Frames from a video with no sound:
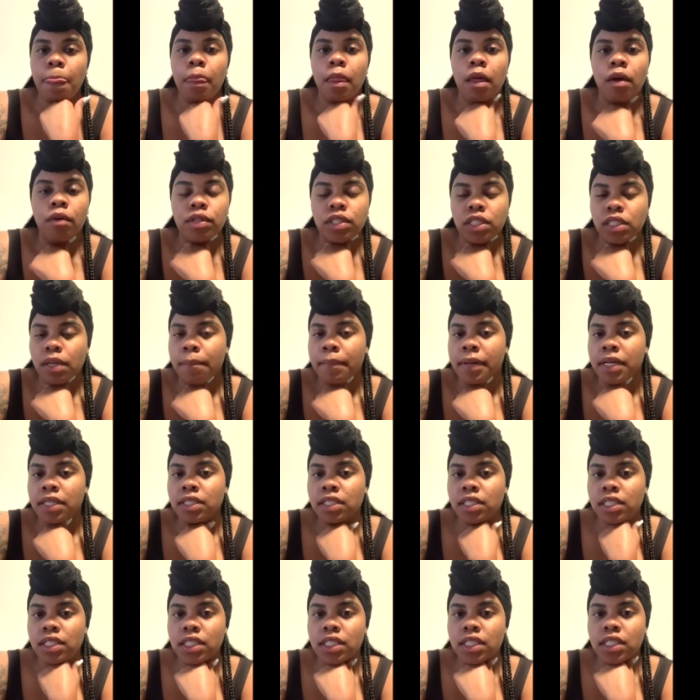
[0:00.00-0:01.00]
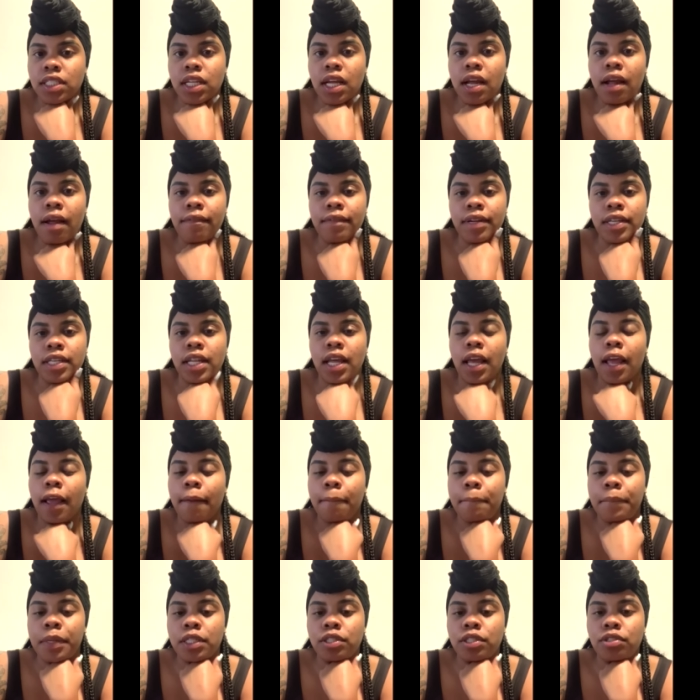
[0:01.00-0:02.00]
what your budget is and
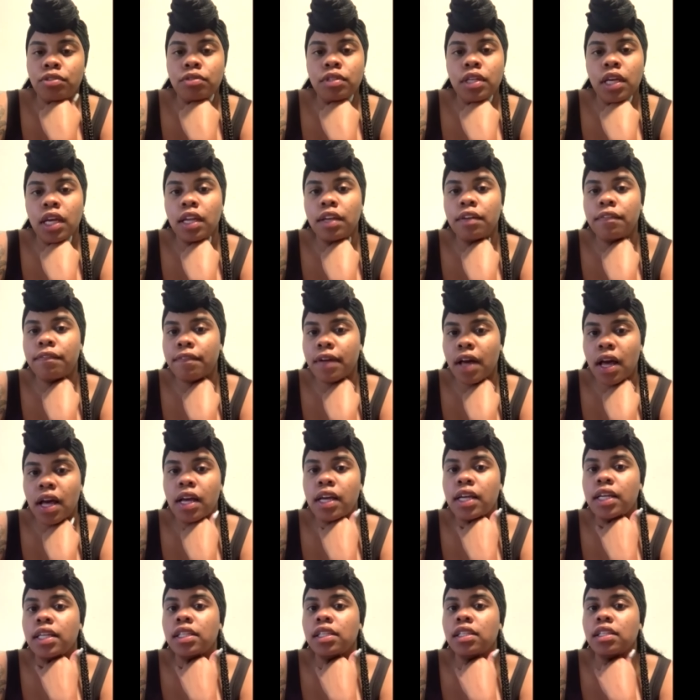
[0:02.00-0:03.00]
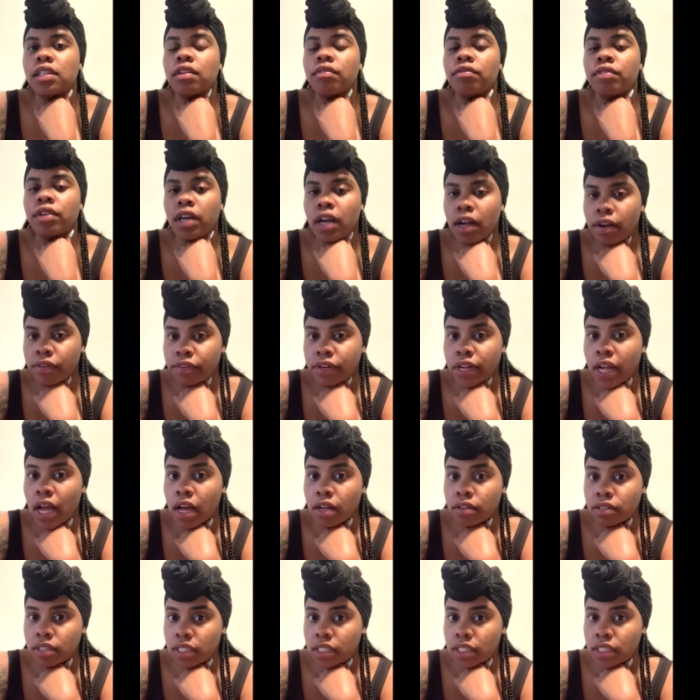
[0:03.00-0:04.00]
everything. But you can find recovery
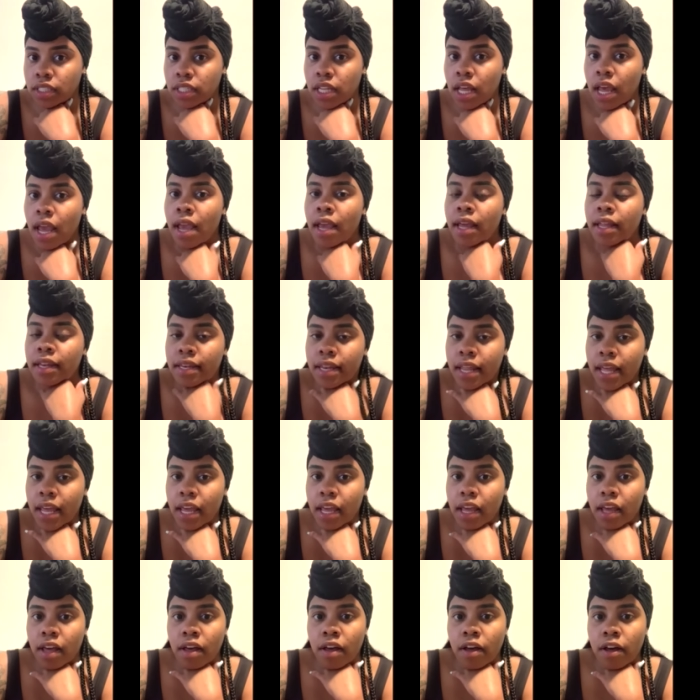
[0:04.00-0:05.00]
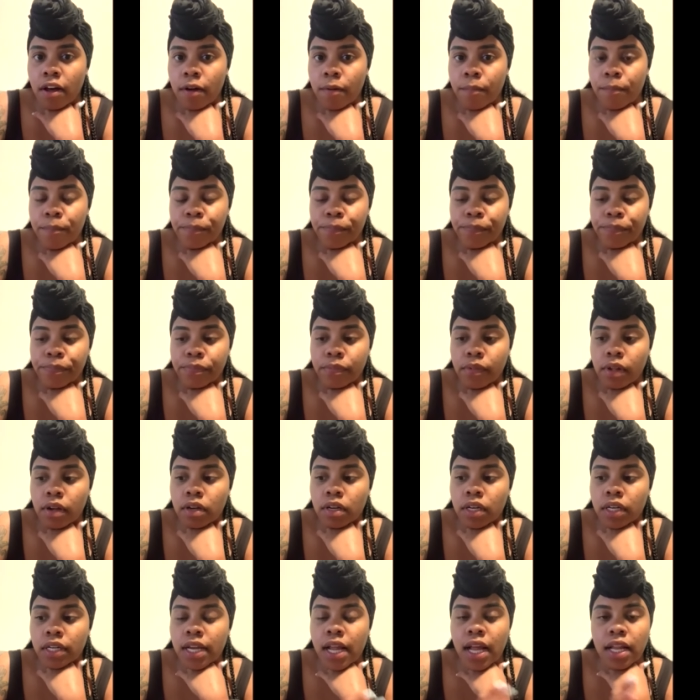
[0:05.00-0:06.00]
houses that
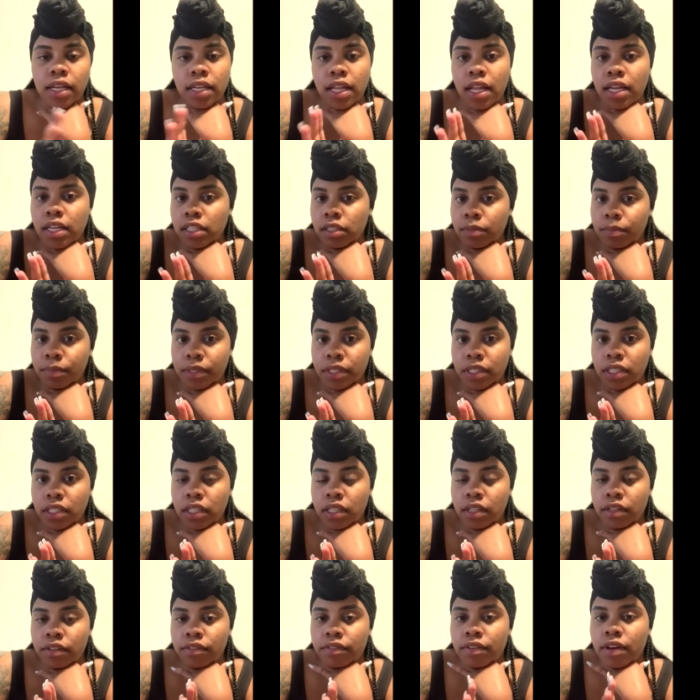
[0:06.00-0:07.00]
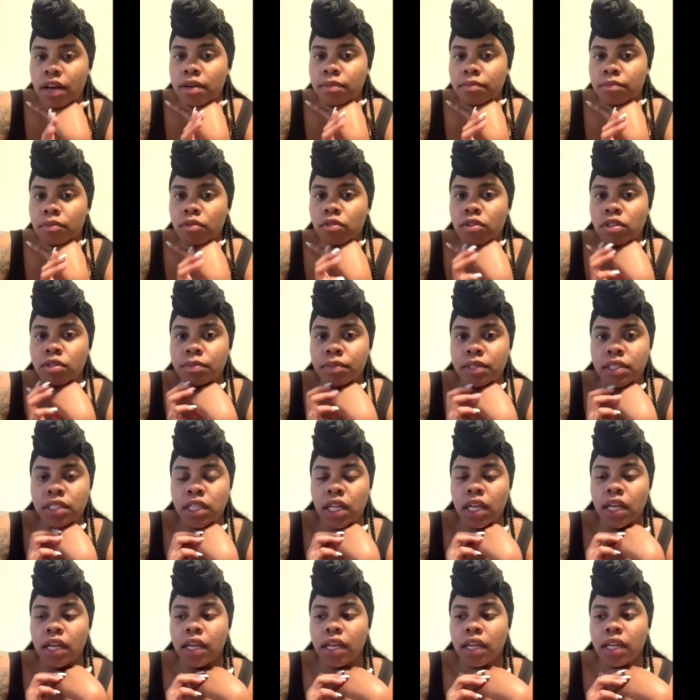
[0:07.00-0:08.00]
are not that expensive. I'm going to be
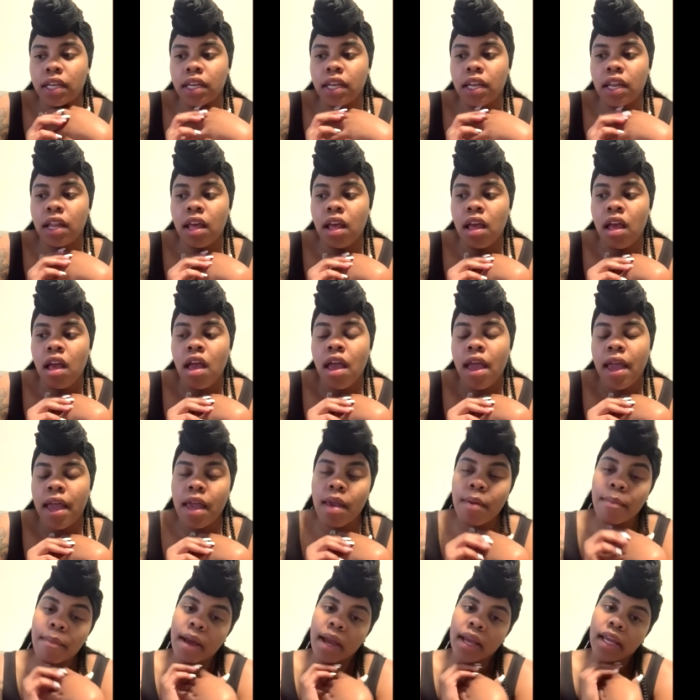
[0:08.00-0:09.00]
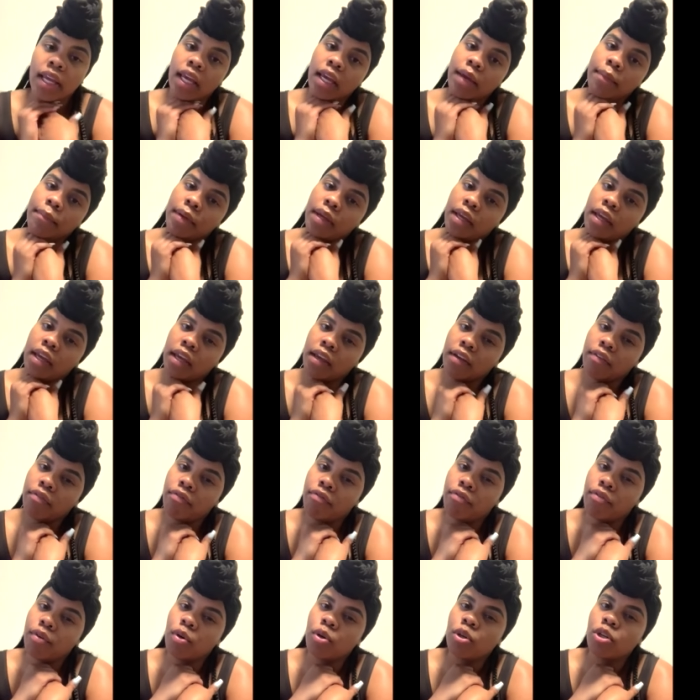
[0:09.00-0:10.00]
staying in Miami
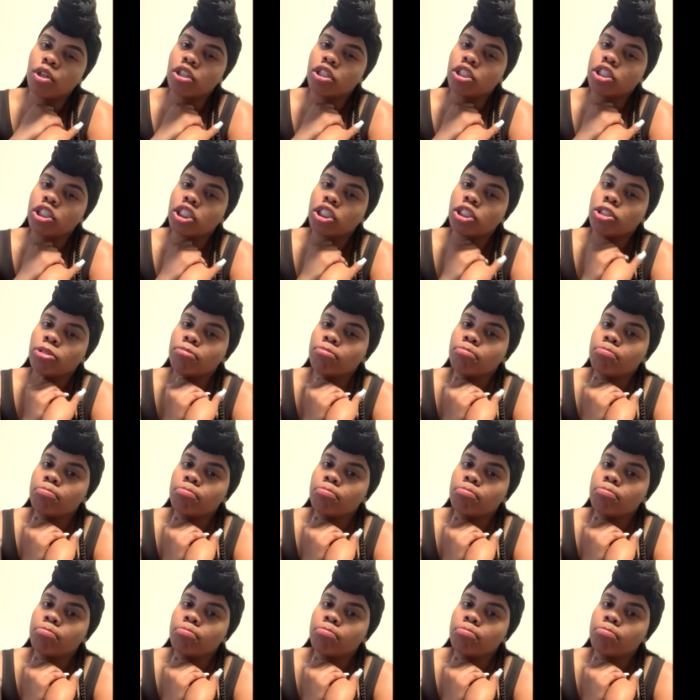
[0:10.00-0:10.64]
for